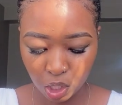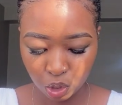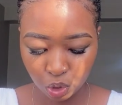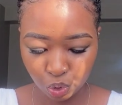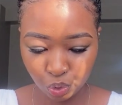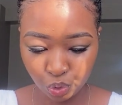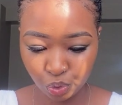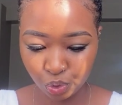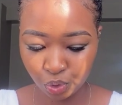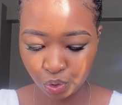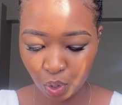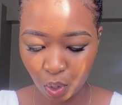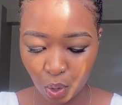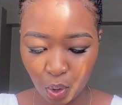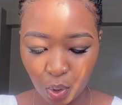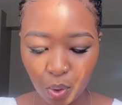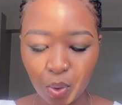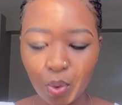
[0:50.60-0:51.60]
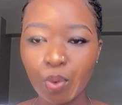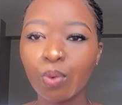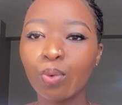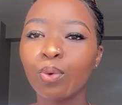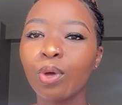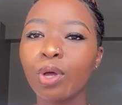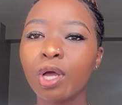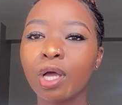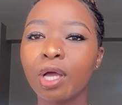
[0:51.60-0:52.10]

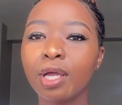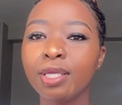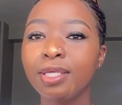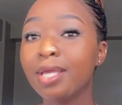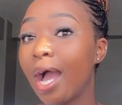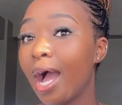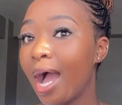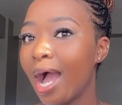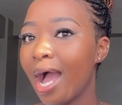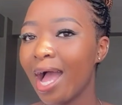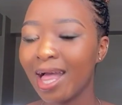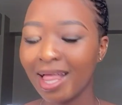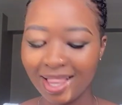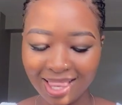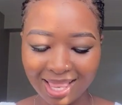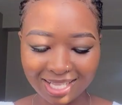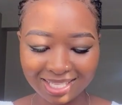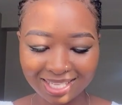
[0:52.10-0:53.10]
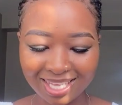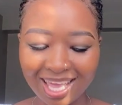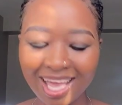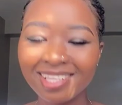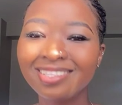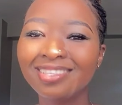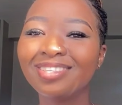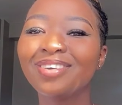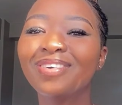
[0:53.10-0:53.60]
So yeah, let's
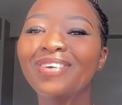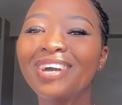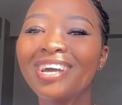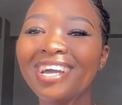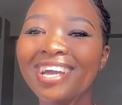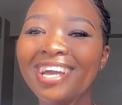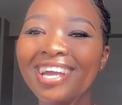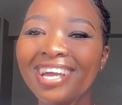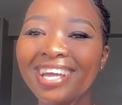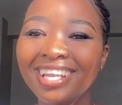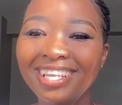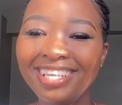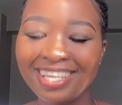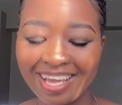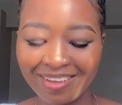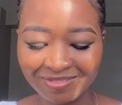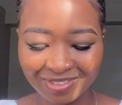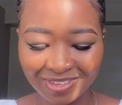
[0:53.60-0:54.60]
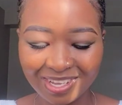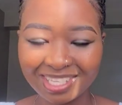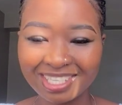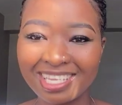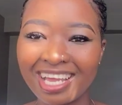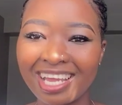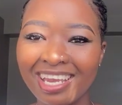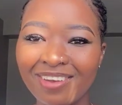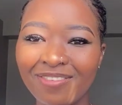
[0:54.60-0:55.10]
get to it. I'm so
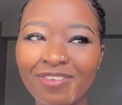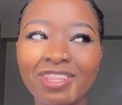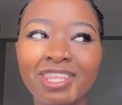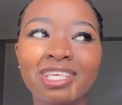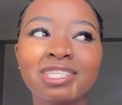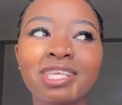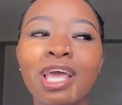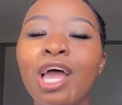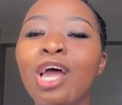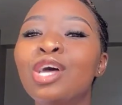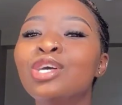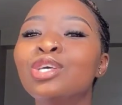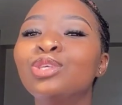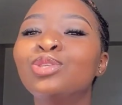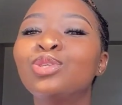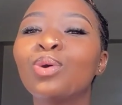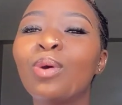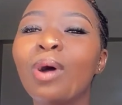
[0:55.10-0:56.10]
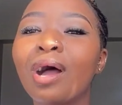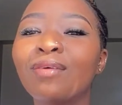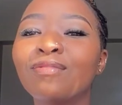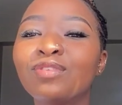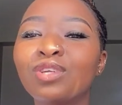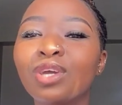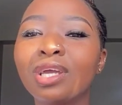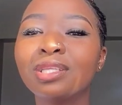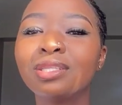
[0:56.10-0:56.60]
excited for this. So
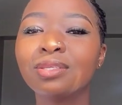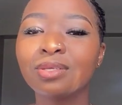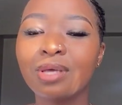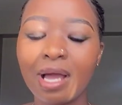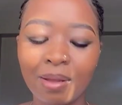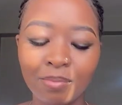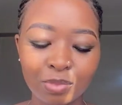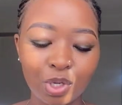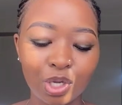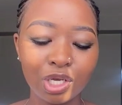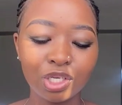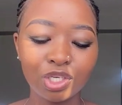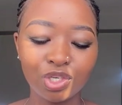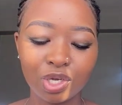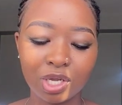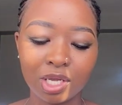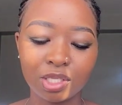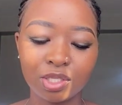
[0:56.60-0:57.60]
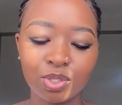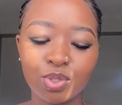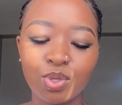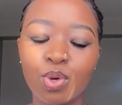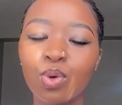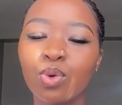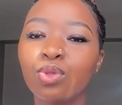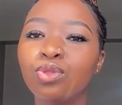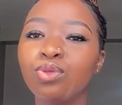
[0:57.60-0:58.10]
I'm gonna try to
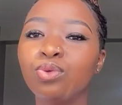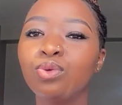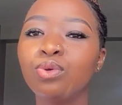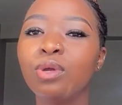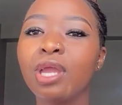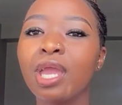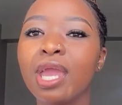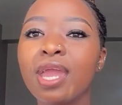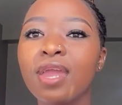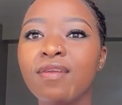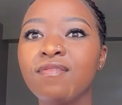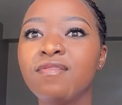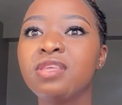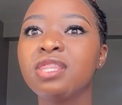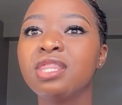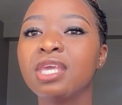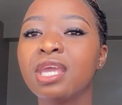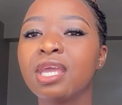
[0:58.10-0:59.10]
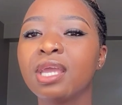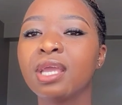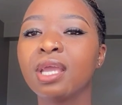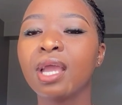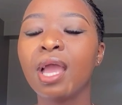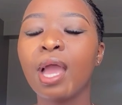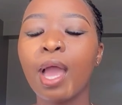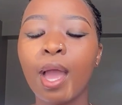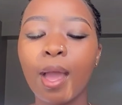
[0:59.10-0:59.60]
go through
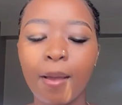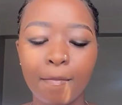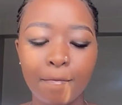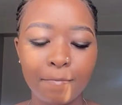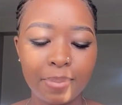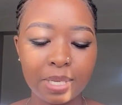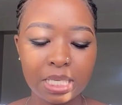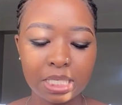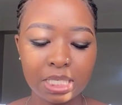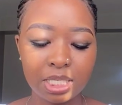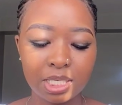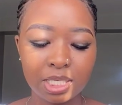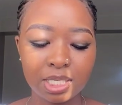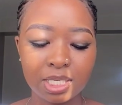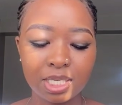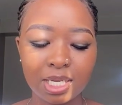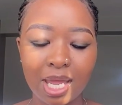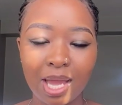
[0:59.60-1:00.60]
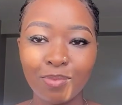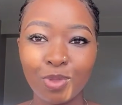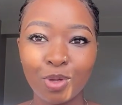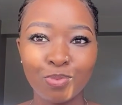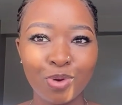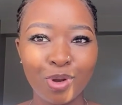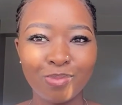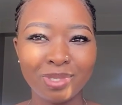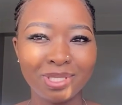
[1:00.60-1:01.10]
everything, but I'm not
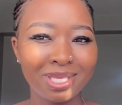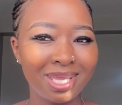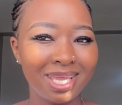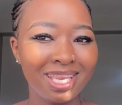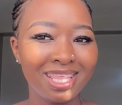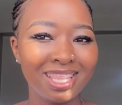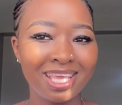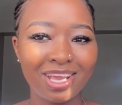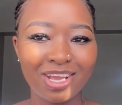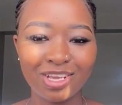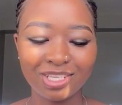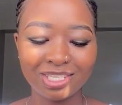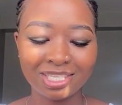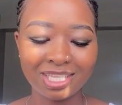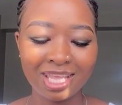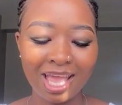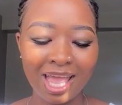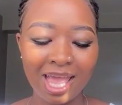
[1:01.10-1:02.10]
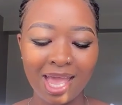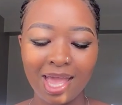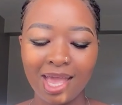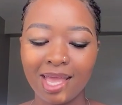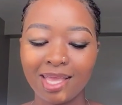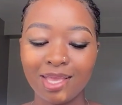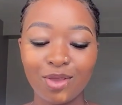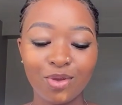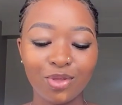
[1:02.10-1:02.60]
promising anything because
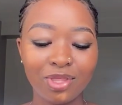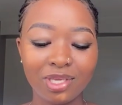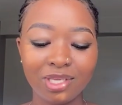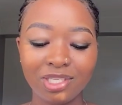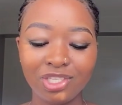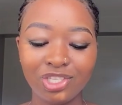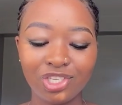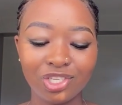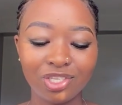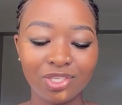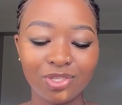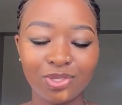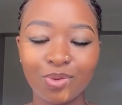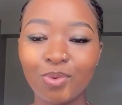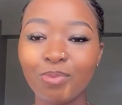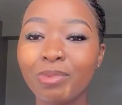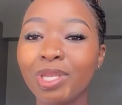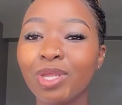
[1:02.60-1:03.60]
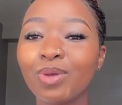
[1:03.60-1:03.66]
yo, there's just so many